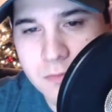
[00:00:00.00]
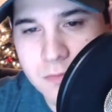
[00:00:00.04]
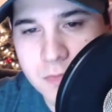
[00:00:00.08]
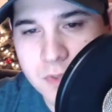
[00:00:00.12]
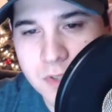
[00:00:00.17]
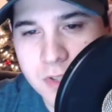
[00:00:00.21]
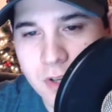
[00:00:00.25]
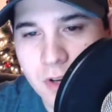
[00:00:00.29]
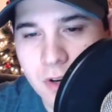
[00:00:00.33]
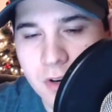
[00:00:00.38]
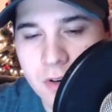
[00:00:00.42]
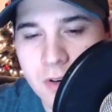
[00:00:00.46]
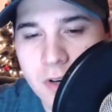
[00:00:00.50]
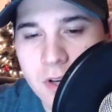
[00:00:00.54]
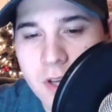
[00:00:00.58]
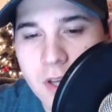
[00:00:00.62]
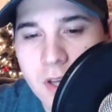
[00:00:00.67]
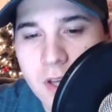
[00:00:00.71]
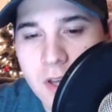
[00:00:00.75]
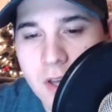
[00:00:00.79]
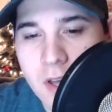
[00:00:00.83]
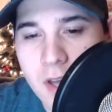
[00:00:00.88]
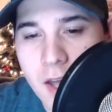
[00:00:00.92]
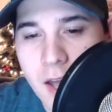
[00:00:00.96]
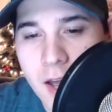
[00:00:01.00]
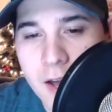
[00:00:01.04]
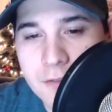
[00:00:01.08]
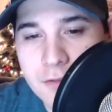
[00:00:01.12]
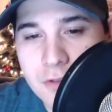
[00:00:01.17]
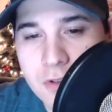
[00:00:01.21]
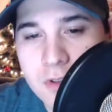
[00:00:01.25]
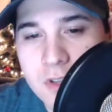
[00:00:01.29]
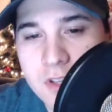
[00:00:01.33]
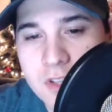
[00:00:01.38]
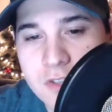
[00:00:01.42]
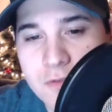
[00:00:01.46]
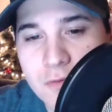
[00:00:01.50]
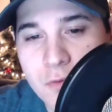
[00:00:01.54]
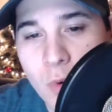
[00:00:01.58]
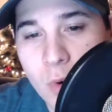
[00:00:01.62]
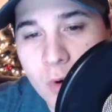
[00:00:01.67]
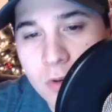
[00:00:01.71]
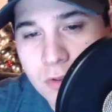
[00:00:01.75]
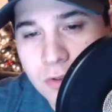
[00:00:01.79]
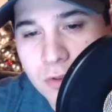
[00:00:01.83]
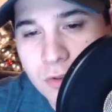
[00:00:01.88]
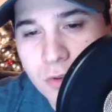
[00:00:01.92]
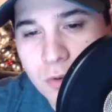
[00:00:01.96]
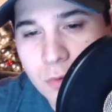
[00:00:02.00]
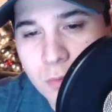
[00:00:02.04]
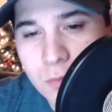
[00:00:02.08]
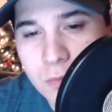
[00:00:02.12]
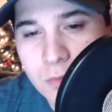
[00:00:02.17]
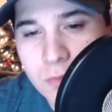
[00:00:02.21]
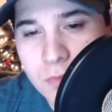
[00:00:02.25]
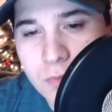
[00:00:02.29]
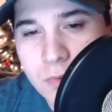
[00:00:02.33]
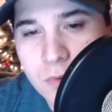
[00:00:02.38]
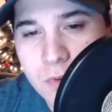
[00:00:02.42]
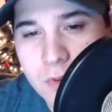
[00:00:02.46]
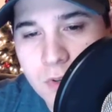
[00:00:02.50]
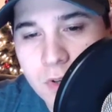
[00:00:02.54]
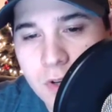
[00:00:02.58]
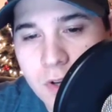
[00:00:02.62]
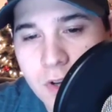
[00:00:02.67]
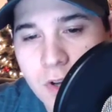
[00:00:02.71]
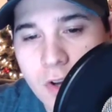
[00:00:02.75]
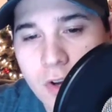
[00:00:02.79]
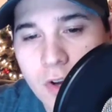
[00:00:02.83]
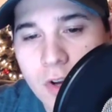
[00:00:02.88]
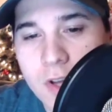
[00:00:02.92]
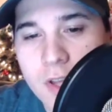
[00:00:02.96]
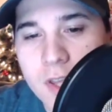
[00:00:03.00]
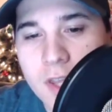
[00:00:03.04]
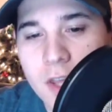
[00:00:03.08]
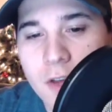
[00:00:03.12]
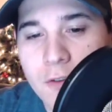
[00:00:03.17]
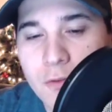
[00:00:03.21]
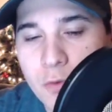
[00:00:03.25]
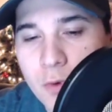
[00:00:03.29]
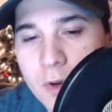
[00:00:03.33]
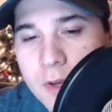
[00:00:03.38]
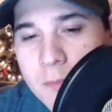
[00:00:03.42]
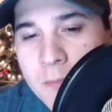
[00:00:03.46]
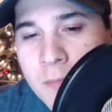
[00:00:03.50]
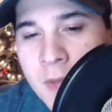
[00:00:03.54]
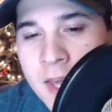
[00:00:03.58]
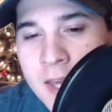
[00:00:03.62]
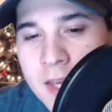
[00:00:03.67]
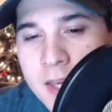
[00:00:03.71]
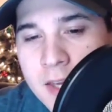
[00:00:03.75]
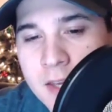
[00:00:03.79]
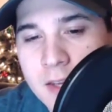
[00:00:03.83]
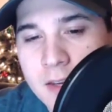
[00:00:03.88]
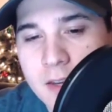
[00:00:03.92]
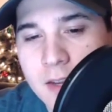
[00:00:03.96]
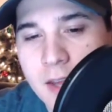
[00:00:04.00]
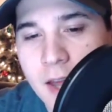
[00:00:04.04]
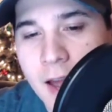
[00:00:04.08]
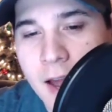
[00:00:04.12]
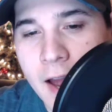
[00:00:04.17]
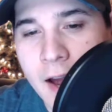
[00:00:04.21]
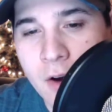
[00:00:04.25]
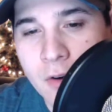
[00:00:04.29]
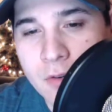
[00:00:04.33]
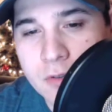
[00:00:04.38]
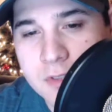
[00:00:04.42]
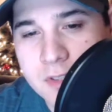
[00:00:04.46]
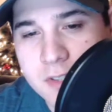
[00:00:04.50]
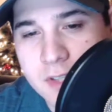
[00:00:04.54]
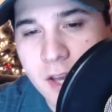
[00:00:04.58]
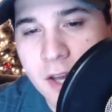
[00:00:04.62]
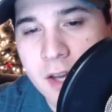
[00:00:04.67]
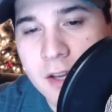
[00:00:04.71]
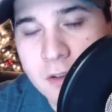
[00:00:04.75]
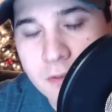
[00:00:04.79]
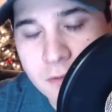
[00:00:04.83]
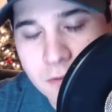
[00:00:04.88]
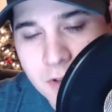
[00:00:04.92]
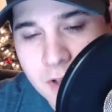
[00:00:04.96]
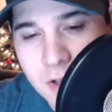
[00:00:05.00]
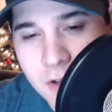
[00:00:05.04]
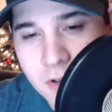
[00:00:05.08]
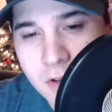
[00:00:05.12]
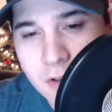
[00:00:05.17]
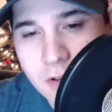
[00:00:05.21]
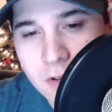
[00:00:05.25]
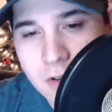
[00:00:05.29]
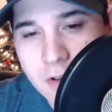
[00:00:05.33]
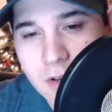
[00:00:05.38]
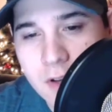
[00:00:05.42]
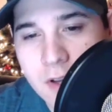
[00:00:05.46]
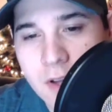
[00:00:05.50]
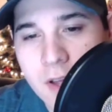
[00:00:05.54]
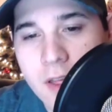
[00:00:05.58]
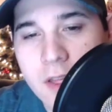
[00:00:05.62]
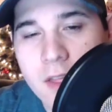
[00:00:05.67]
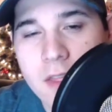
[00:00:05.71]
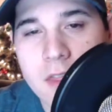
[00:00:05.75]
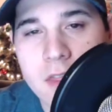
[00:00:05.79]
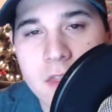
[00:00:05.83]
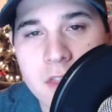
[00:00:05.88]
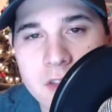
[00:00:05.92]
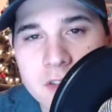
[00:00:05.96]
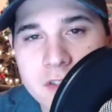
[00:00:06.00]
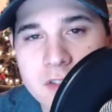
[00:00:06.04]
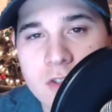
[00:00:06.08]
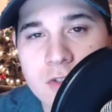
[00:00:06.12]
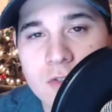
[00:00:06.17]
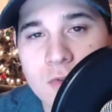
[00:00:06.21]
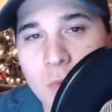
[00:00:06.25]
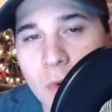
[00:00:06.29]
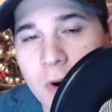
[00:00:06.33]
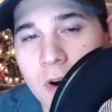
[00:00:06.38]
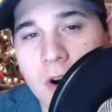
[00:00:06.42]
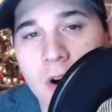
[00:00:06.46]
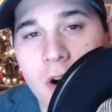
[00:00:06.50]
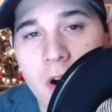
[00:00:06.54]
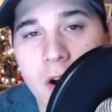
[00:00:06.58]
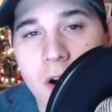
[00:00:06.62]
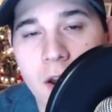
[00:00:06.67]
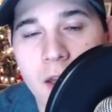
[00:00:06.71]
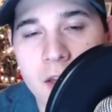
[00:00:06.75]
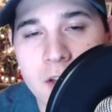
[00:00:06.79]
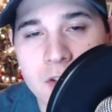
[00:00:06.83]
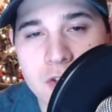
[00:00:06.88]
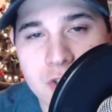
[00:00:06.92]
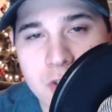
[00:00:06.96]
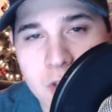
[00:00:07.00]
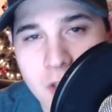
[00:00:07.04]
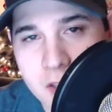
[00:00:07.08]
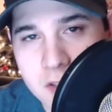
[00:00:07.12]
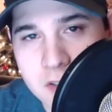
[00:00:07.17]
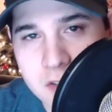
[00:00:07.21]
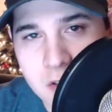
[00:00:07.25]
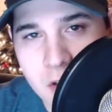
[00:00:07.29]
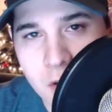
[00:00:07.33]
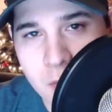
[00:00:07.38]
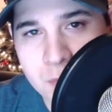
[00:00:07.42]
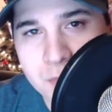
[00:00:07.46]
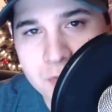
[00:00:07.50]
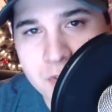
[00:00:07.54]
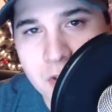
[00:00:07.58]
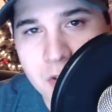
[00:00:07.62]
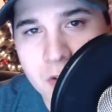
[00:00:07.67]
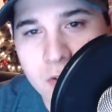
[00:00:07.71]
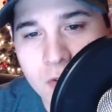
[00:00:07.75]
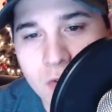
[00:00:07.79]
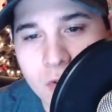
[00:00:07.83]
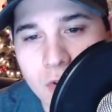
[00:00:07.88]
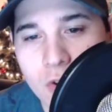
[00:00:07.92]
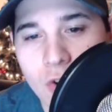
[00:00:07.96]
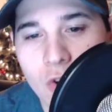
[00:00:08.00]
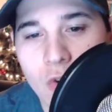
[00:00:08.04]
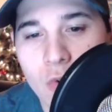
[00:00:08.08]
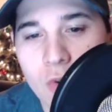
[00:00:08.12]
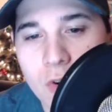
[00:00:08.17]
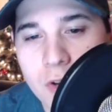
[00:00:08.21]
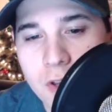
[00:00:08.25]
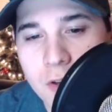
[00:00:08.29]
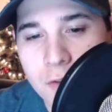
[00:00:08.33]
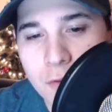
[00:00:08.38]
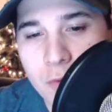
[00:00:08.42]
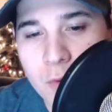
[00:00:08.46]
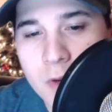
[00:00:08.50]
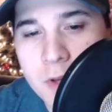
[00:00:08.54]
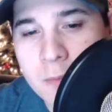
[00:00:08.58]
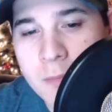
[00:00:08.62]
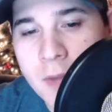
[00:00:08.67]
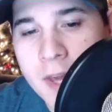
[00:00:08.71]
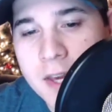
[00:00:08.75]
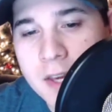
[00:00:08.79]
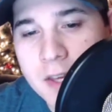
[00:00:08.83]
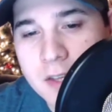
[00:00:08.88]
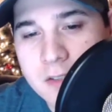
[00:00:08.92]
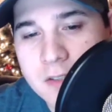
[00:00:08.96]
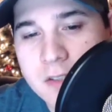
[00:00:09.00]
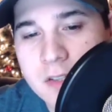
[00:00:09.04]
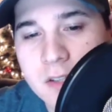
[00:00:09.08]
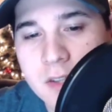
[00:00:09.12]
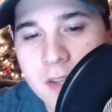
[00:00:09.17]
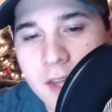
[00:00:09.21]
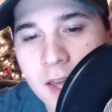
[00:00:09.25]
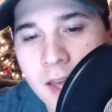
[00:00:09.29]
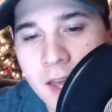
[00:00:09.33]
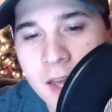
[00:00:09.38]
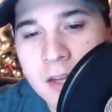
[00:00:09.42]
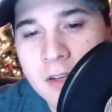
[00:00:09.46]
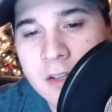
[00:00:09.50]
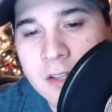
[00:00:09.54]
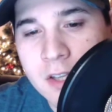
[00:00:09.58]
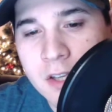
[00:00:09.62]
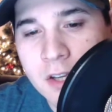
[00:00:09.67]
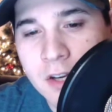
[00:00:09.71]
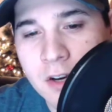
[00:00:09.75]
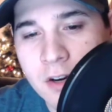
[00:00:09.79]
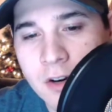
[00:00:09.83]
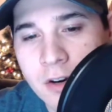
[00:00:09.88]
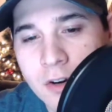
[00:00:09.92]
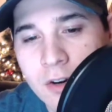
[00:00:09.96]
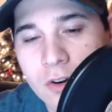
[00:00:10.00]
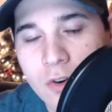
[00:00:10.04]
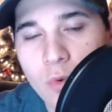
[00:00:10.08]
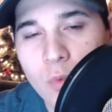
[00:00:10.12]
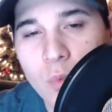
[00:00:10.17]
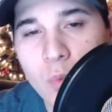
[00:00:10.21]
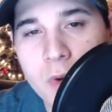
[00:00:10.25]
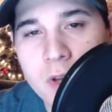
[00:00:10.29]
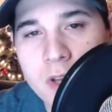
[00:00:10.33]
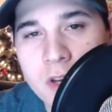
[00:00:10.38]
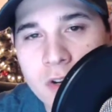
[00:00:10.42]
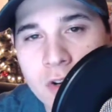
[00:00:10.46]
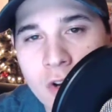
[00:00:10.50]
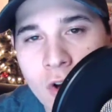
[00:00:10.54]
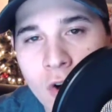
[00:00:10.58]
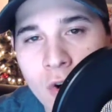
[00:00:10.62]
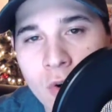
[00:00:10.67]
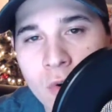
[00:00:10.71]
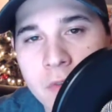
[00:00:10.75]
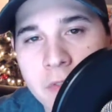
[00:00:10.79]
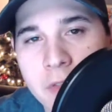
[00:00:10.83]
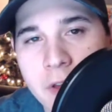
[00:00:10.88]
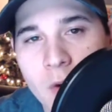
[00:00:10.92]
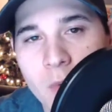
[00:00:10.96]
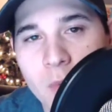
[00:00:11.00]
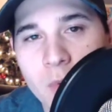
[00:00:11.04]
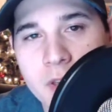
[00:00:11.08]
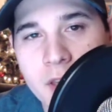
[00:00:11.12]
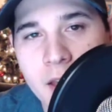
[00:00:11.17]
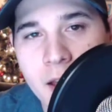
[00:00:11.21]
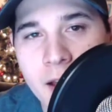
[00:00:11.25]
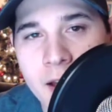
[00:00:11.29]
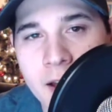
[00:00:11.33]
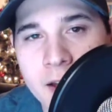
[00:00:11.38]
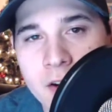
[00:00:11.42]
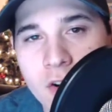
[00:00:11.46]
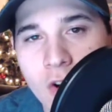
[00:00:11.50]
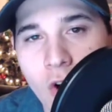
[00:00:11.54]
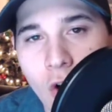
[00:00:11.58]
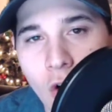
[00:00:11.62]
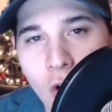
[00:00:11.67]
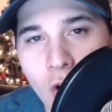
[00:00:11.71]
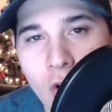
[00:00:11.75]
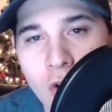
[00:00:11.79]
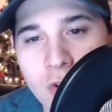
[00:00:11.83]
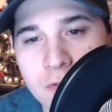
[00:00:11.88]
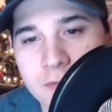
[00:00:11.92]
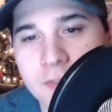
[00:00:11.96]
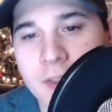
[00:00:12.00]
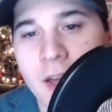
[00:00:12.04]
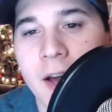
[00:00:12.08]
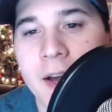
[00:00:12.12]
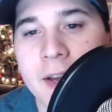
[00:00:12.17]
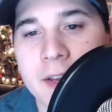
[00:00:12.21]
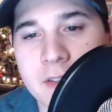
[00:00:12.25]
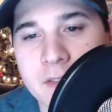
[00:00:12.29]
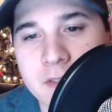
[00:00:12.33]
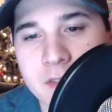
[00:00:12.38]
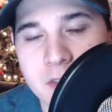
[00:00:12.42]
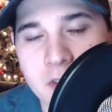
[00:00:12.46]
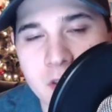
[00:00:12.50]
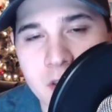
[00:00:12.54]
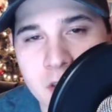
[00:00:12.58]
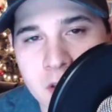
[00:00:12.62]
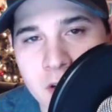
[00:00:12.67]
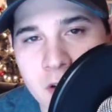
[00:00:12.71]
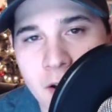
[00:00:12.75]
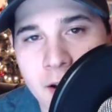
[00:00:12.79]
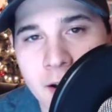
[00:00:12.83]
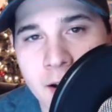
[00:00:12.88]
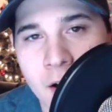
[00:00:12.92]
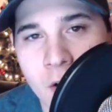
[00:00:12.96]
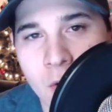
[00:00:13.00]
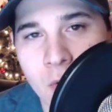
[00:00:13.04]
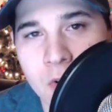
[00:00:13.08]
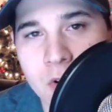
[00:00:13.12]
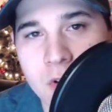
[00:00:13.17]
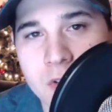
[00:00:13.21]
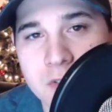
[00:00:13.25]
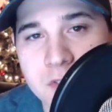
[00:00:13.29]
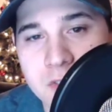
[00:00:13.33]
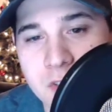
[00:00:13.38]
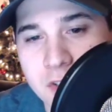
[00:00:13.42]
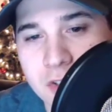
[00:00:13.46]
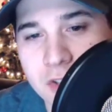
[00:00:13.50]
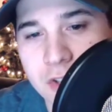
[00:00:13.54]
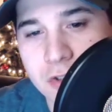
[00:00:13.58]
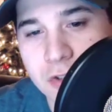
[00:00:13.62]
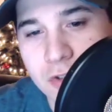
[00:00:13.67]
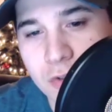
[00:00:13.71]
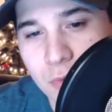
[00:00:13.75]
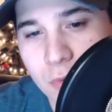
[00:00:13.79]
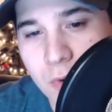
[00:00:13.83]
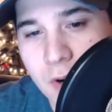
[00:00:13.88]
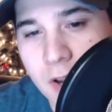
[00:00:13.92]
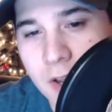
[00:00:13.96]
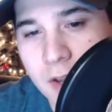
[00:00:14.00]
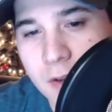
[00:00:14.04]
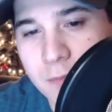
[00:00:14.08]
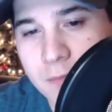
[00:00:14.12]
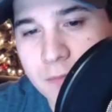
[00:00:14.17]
So after this for loop, if we make it outside of here, this is where our edge case comes in. If we make it to the end here, we know that we had all 9s in our digits array.